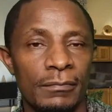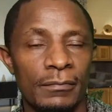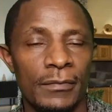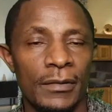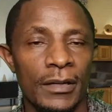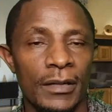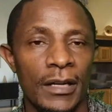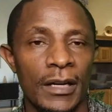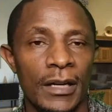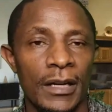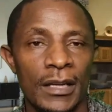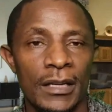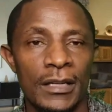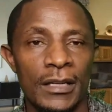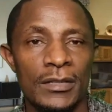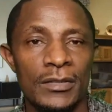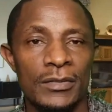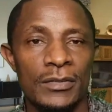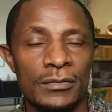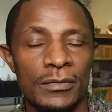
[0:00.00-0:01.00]
get
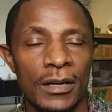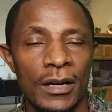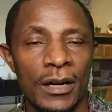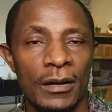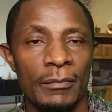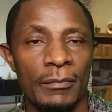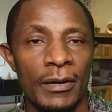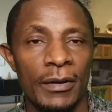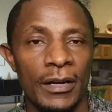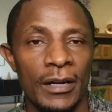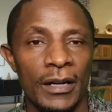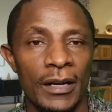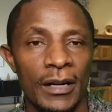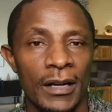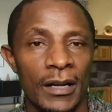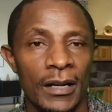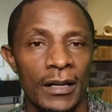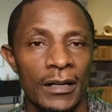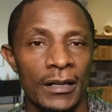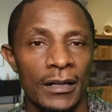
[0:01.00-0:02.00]
into an
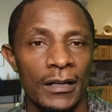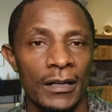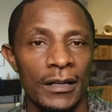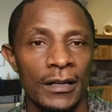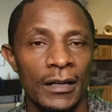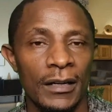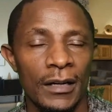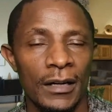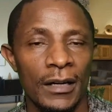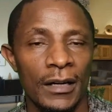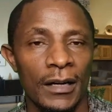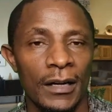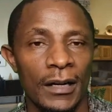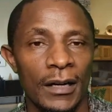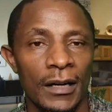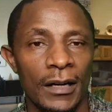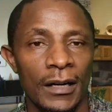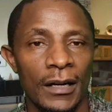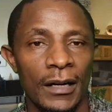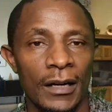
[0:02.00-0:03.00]
American
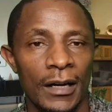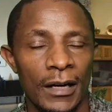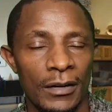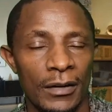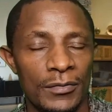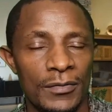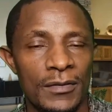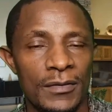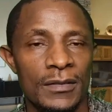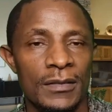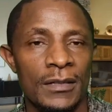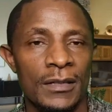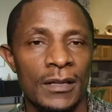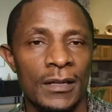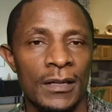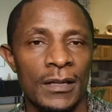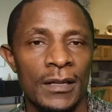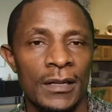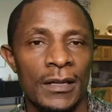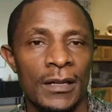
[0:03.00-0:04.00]
house,
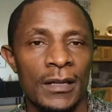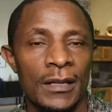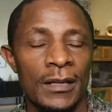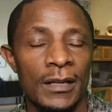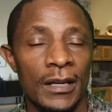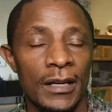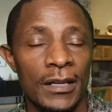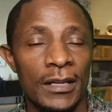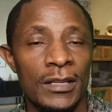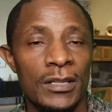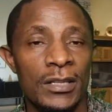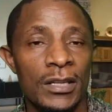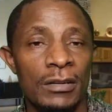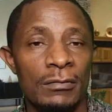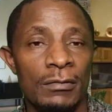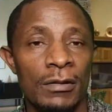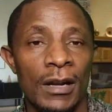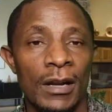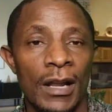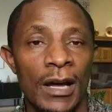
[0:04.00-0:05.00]
the kitchen
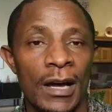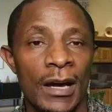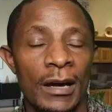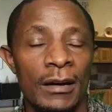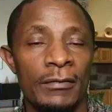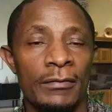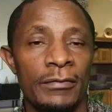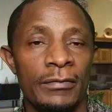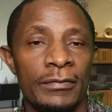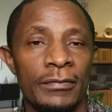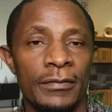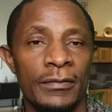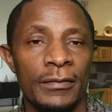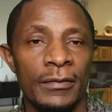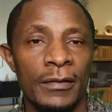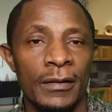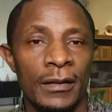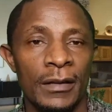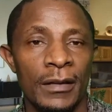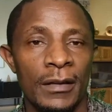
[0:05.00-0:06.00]
will have
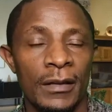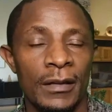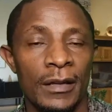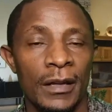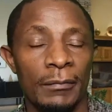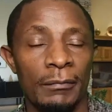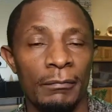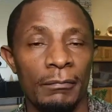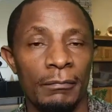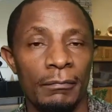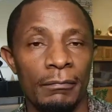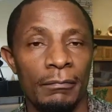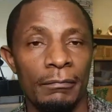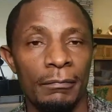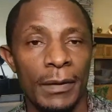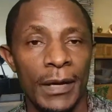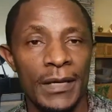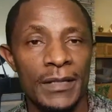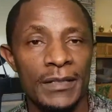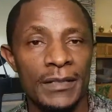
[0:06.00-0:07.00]
the
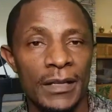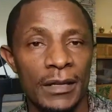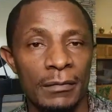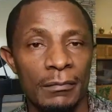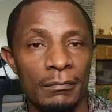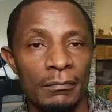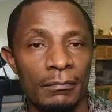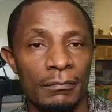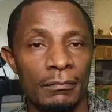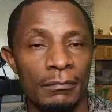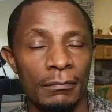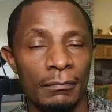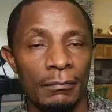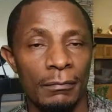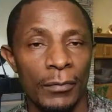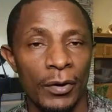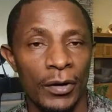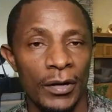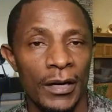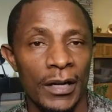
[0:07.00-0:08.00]
best and
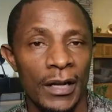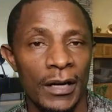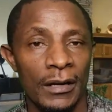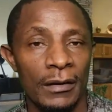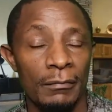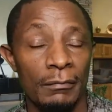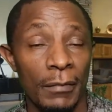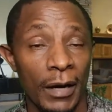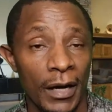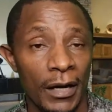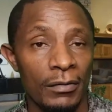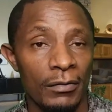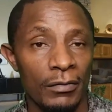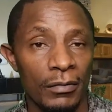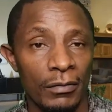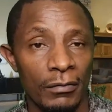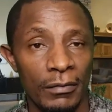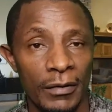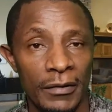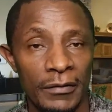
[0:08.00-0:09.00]
modern
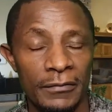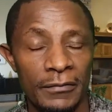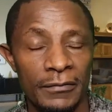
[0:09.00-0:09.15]
microwave.